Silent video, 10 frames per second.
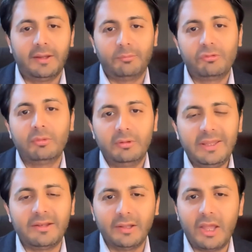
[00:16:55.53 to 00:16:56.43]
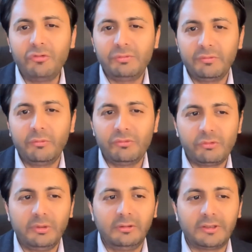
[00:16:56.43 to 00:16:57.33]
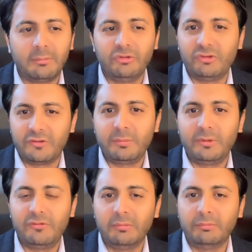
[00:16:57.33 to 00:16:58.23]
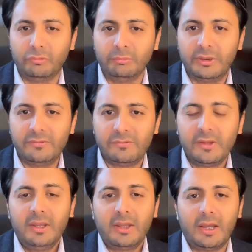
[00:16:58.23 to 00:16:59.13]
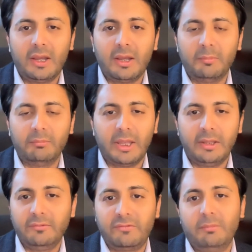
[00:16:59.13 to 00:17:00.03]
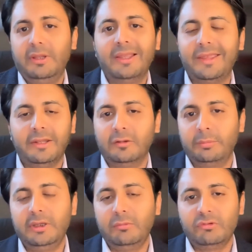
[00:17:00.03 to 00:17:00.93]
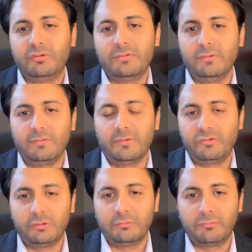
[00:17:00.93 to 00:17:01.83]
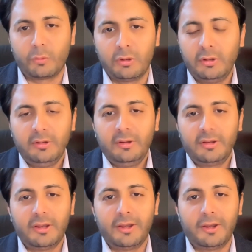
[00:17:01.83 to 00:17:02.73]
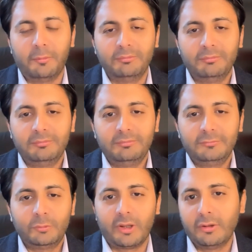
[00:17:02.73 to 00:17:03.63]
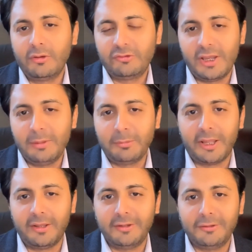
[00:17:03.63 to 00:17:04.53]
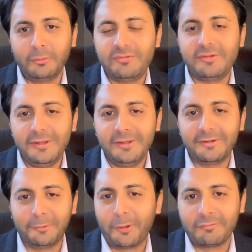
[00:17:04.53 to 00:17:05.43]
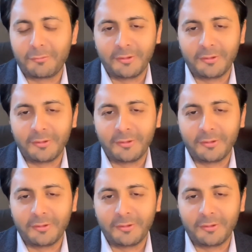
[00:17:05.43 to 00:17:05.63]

So it allows for those real-time adjustments and improvements, and something like NLP, which has existed for um, quite a long time. And I don't see a lot of